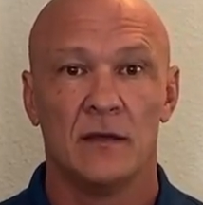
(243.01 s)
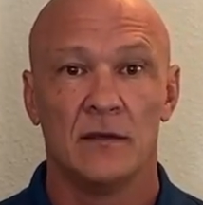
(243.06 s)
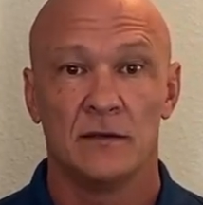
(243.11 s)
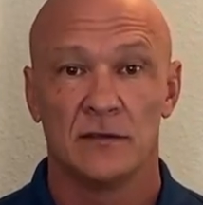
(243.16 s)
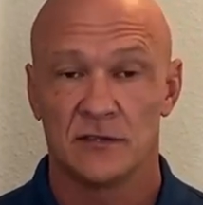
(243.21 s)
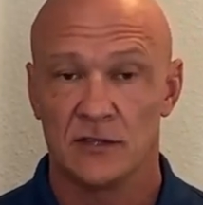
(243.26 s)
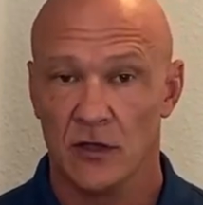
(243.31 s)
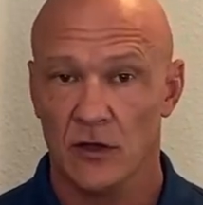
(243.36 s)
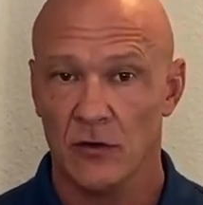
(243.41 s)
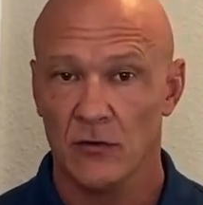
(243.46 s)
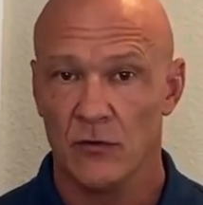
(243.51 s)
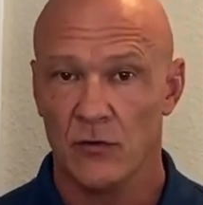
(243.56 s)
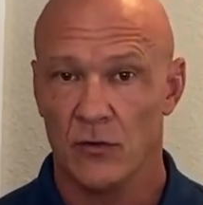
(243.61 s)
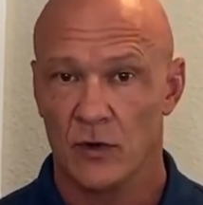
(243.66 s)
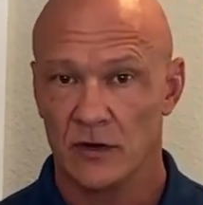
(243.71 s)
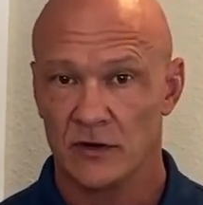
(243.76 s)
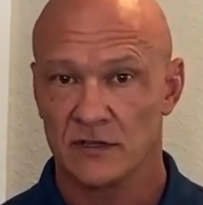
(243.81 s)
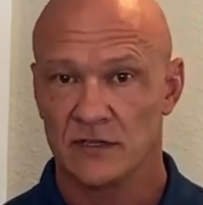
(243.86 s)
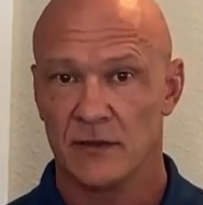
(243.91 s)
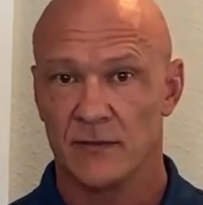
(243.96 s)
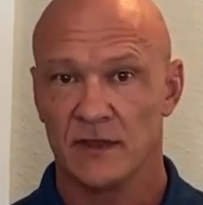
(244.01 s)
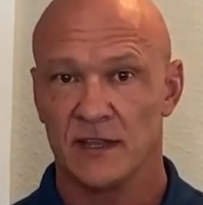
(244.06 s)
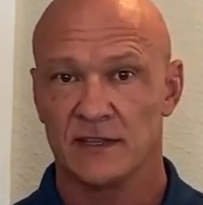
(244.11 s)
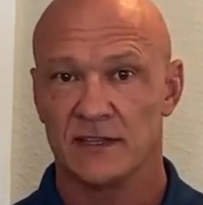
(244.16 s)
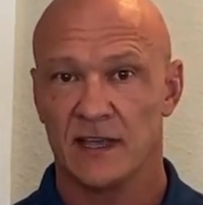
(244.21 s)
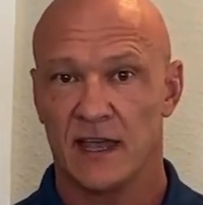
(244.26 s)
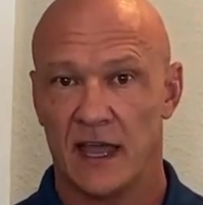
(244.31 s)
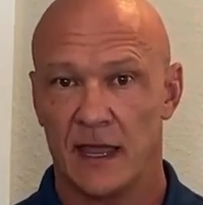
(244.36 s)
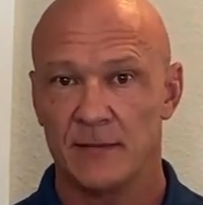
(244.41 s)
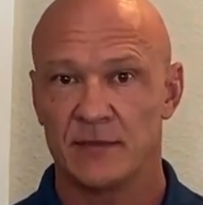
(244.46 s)
So what are some of the
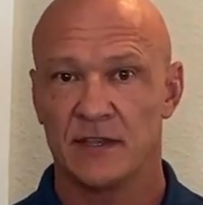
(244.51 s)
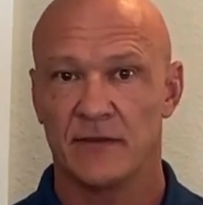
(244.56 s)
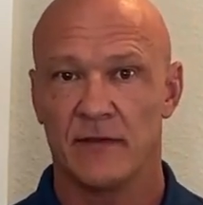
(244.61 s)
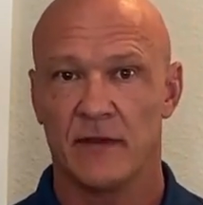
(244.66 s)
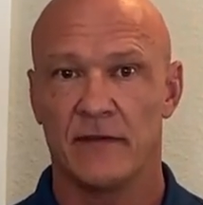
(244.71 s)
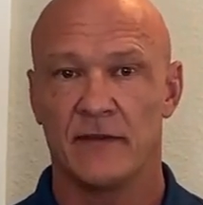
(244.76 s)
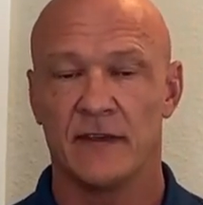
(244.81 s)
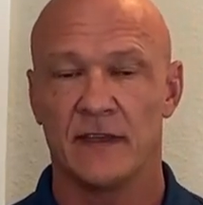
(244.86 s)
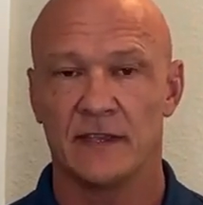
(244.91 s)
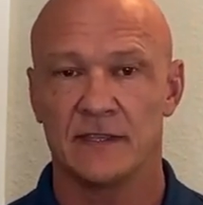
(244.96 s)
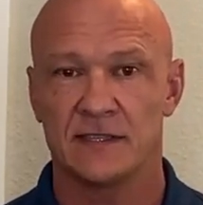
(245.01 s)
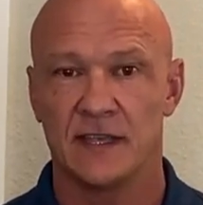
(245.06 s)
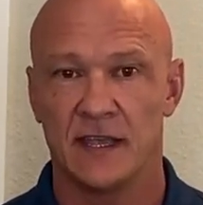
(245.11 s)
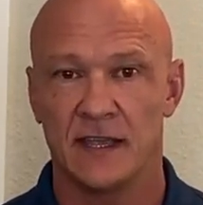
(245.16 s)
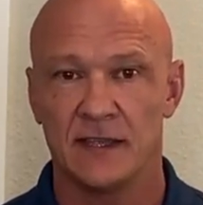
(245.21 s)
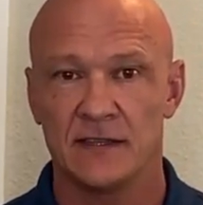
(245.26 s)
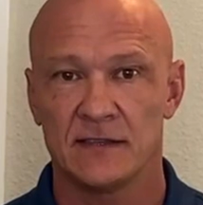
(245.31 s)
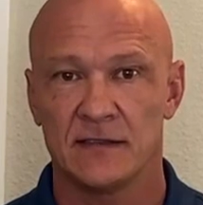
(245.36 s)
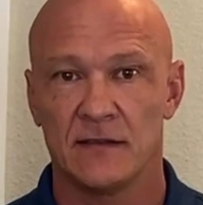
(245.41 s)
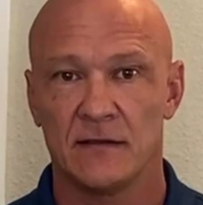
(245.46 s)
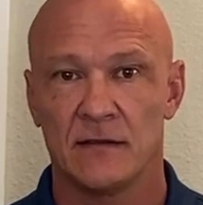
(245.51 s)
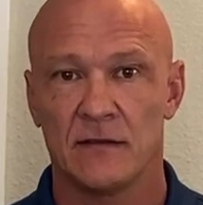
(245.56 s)
types of FSAs?